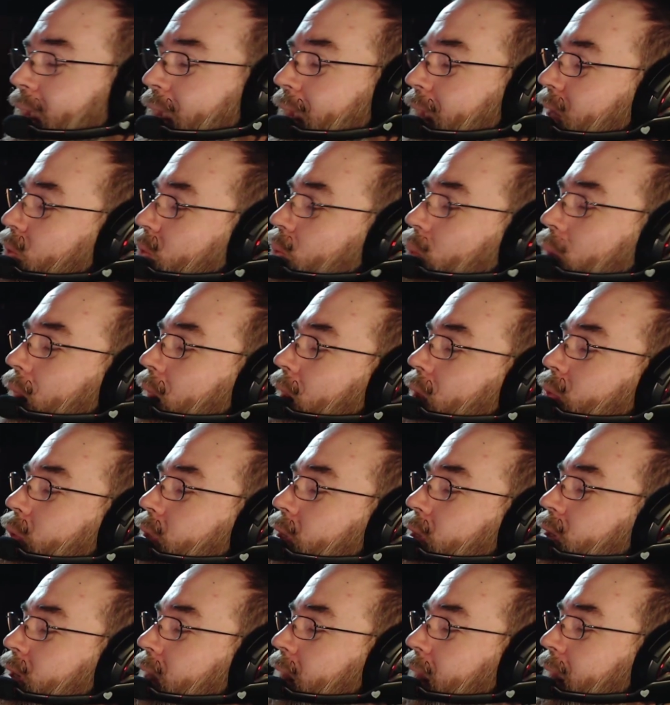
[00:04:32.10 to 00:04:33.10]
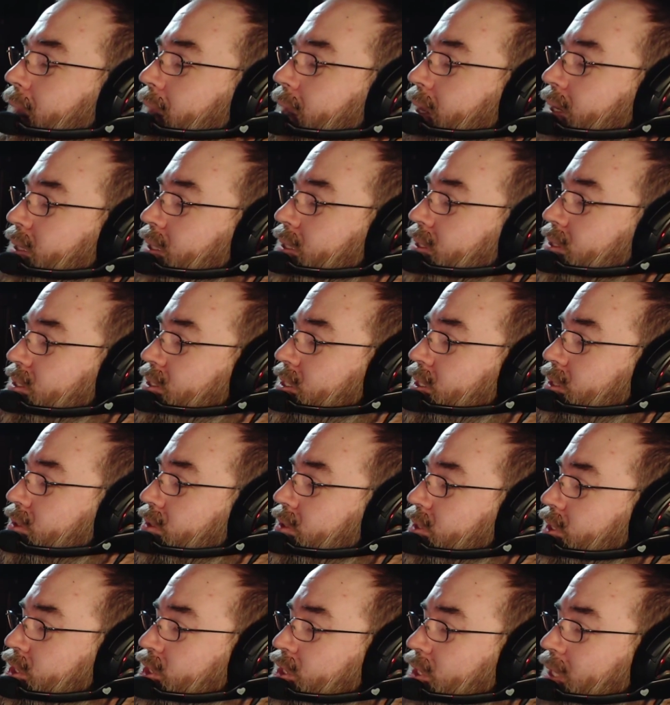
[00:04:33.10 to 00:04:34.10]
And while we are at it, consider
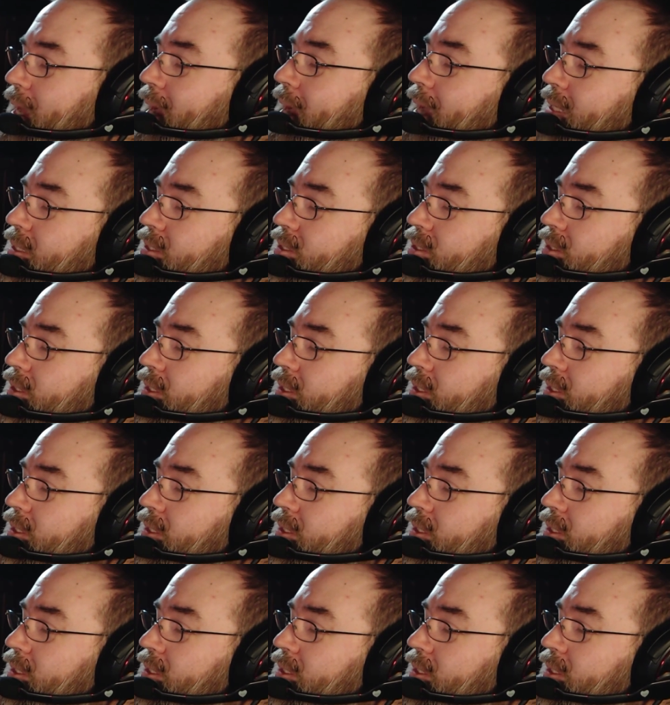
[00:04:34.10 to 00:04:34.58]
the schlotz,